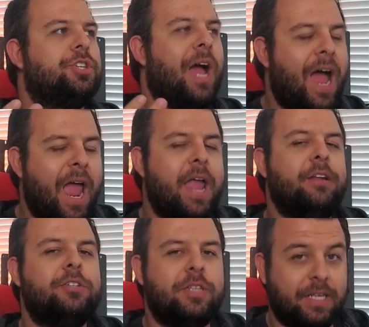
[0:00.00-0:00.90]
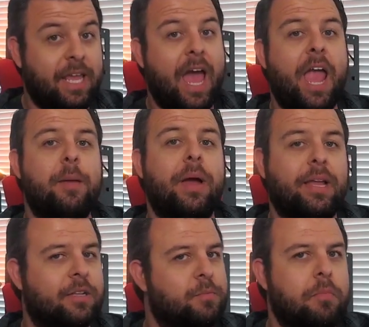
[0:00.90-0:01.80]
changed the game
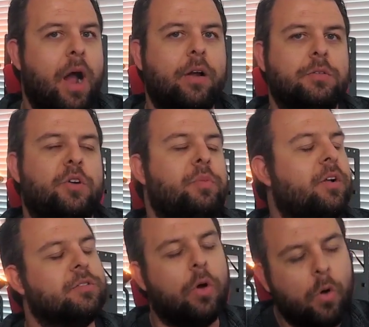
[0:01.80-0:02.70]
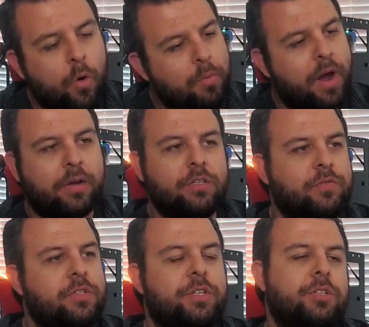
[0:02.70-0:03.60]
against Microsoft, because all
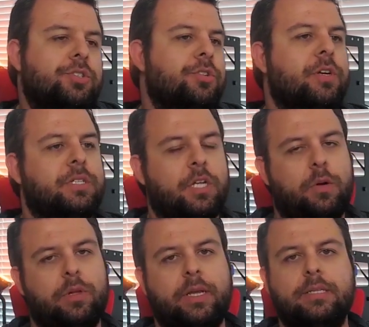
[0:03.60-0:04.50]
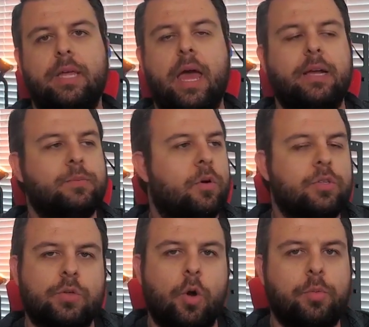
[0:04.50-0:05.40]
Microsoft is going to do is going to release the
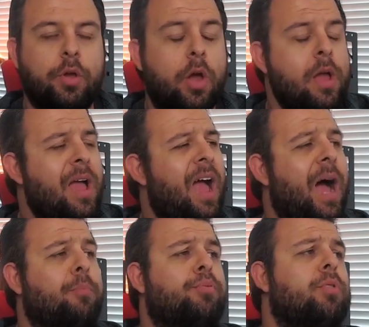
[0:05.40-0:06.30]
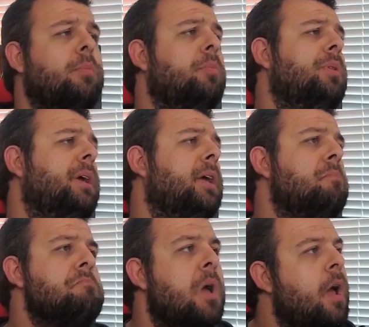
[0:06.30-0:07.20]
Xbox Scorpio at
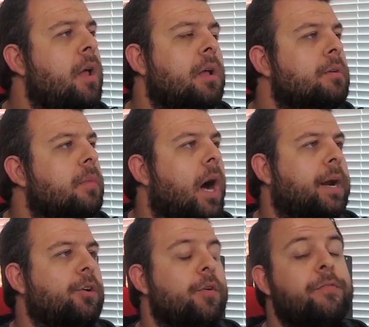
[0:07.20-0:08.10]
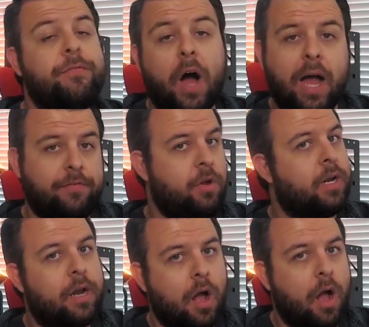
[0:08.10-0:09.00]
probably, I don't know,
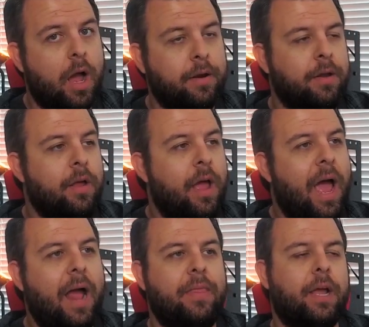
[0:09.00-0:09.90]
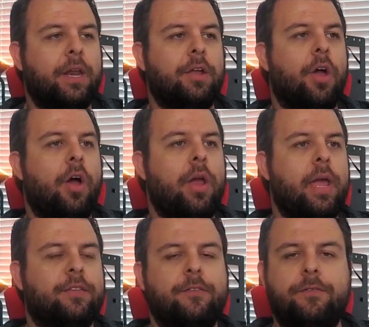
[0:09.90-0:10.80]
$599, and they're going to go,
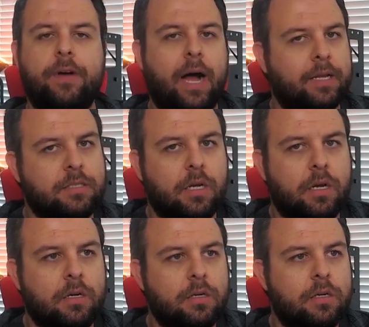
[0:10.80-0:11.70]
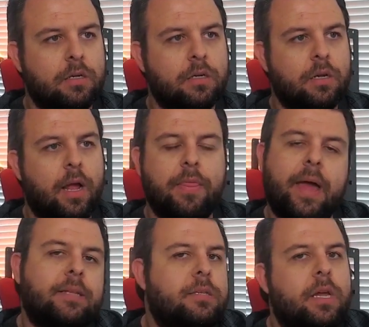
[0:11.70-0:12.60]
it's faster, and
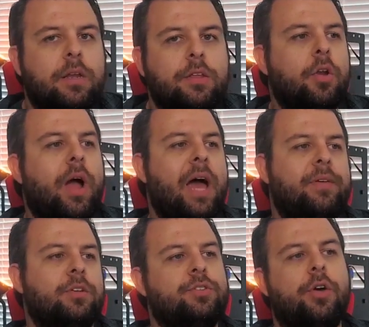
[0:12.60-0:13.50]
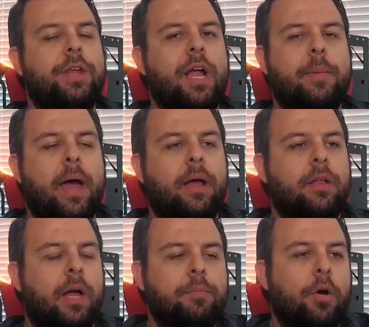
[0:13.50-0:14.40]
that's it. You're not having Sony come
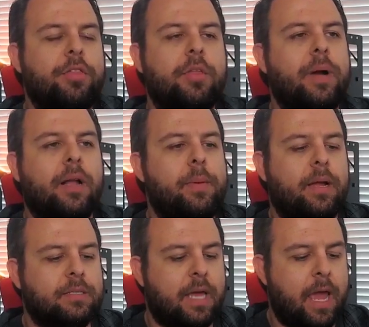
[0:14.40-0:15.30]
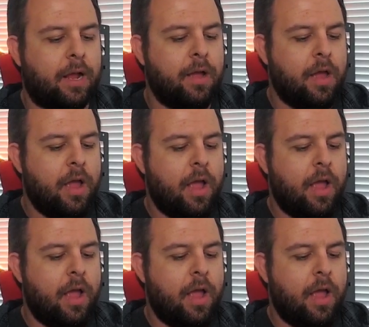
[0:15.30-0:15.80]
out, like both of them are coming out saying,